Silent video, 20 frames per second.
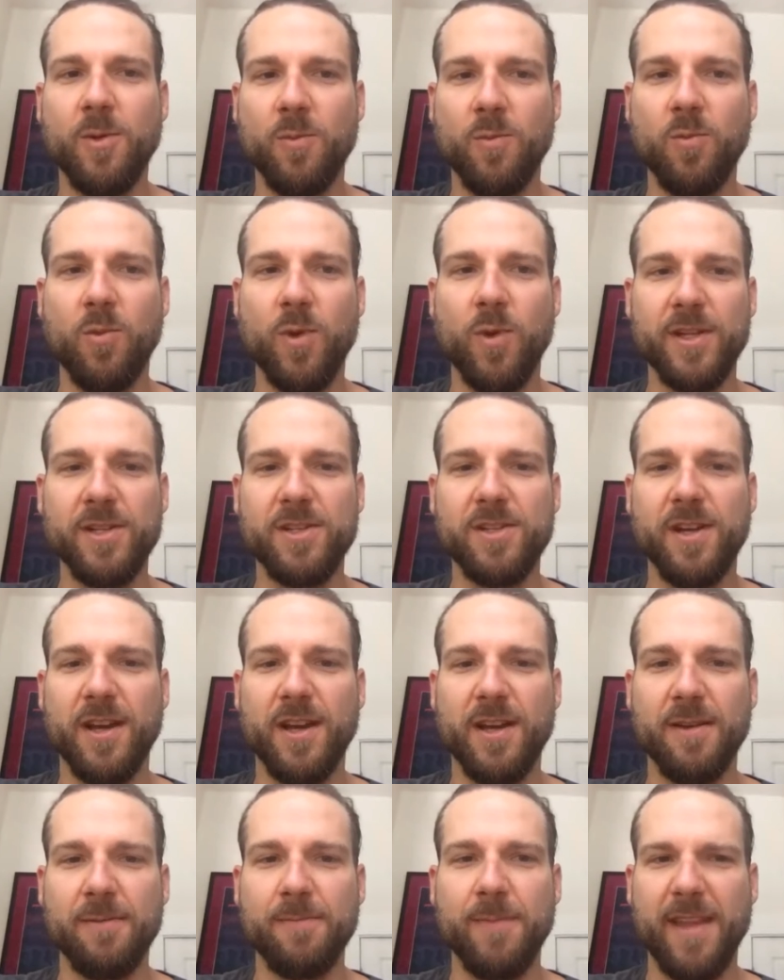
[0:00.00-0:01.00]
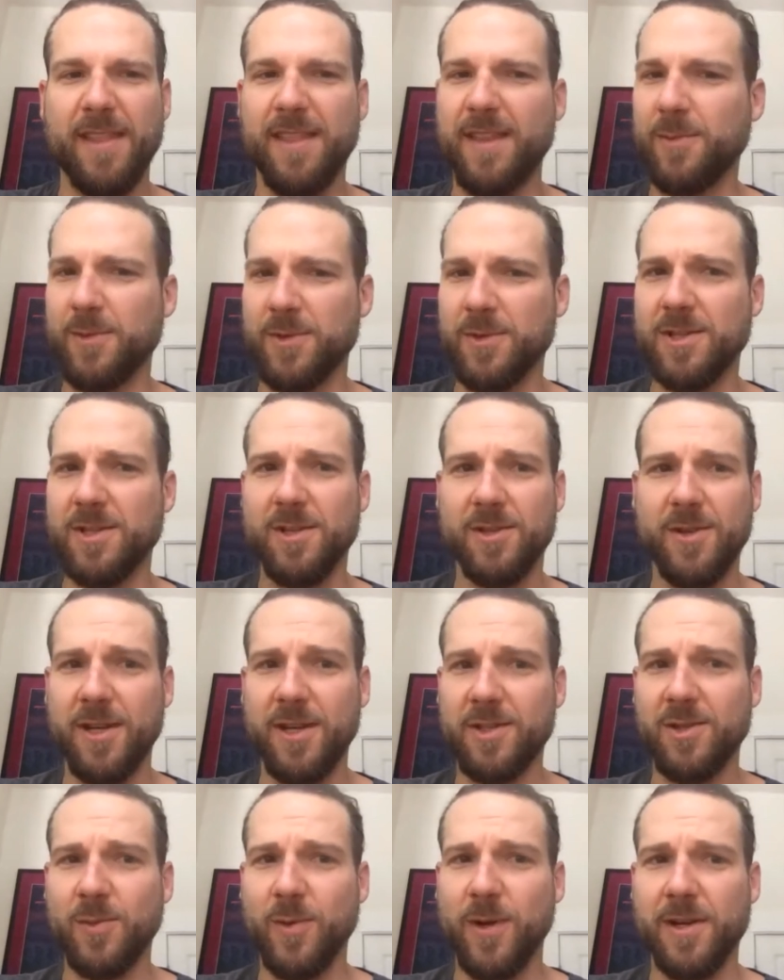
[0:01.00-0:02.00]
which um, I think was just
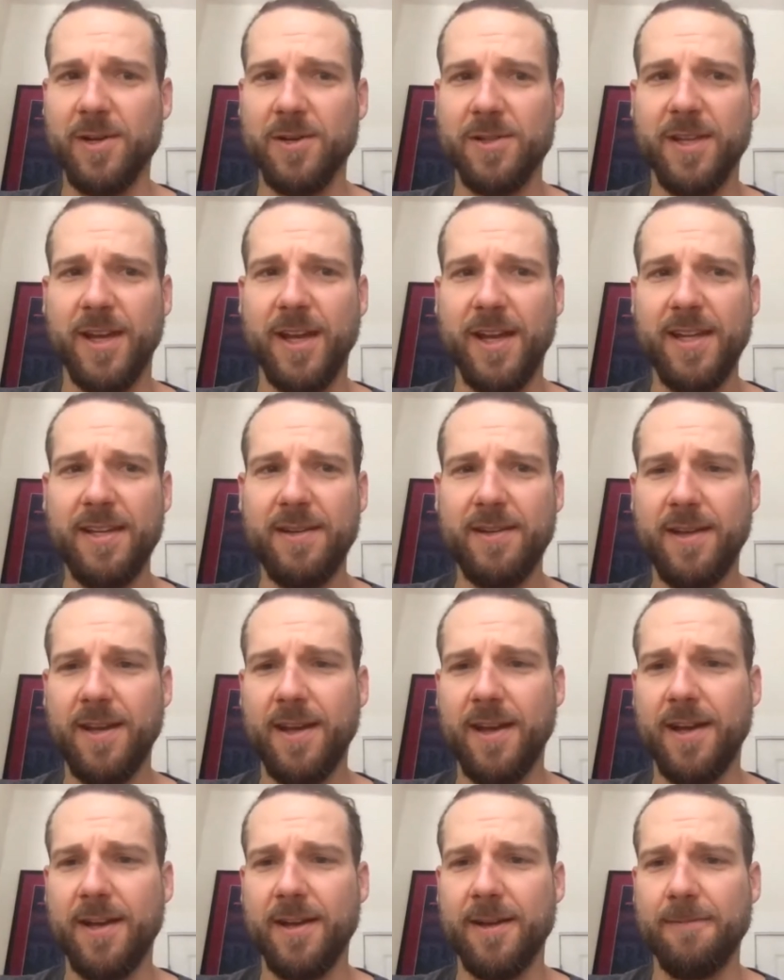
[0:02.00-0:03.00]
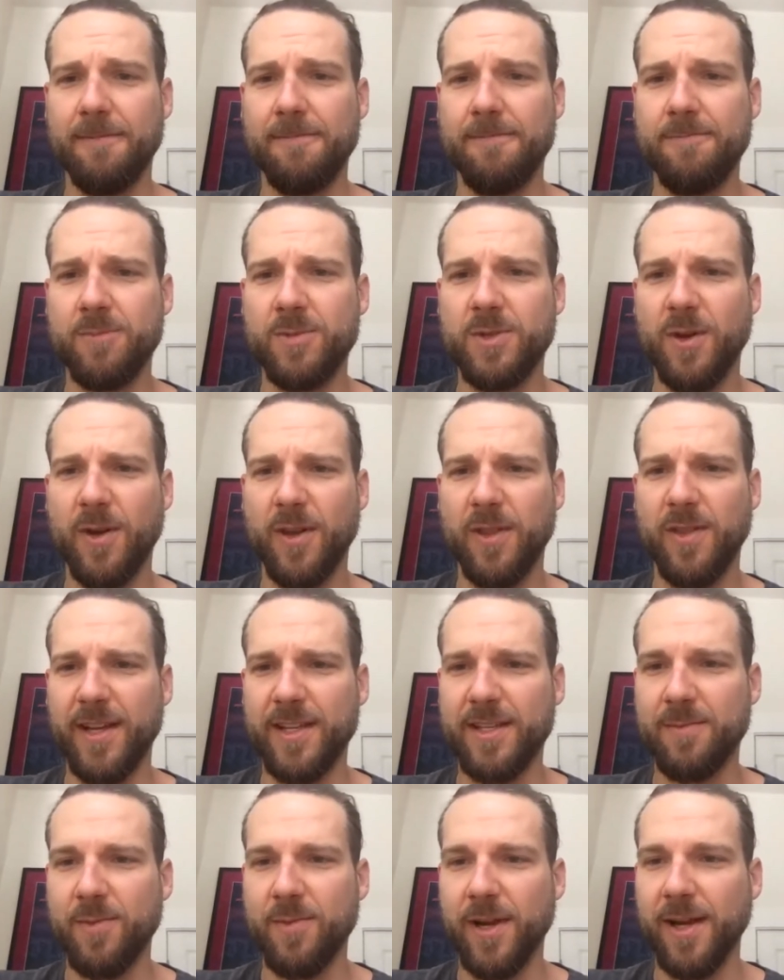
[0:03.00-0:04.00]
addressed through what you said. Uh, so I'd like
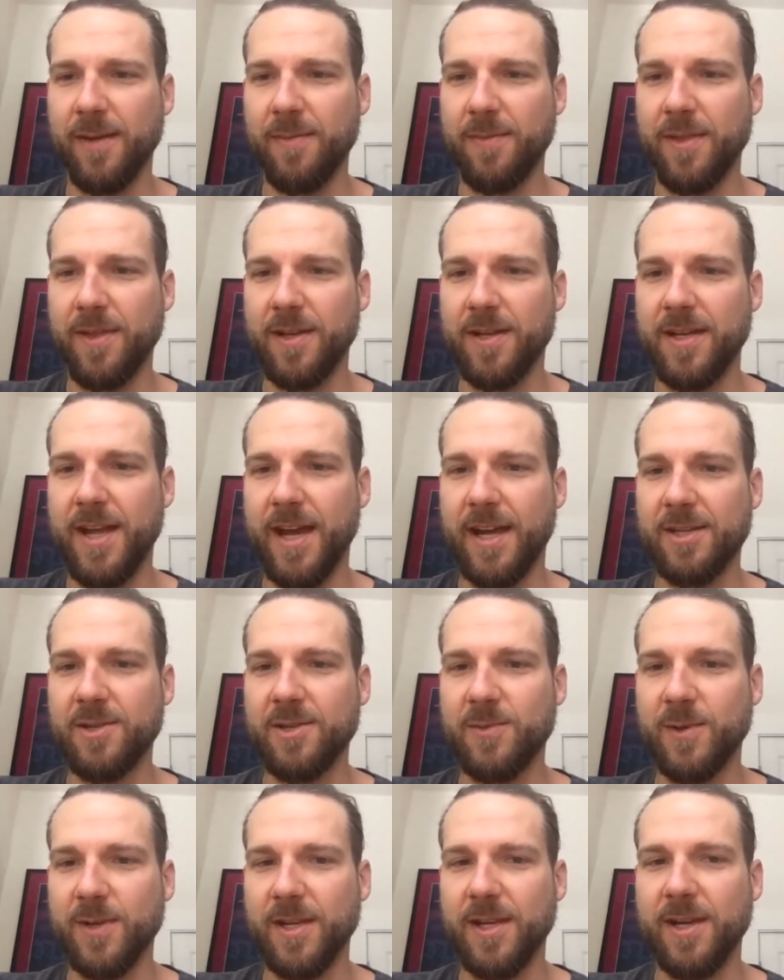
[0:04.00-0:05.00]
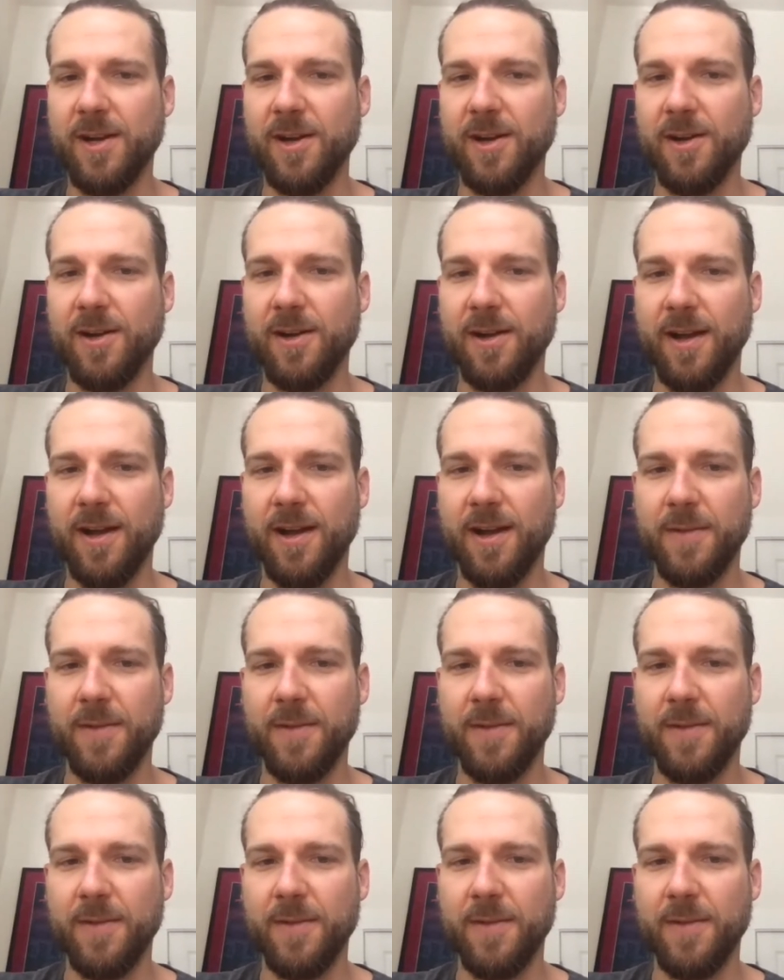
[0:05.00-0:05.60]
to bring up the next one here. Let me uh,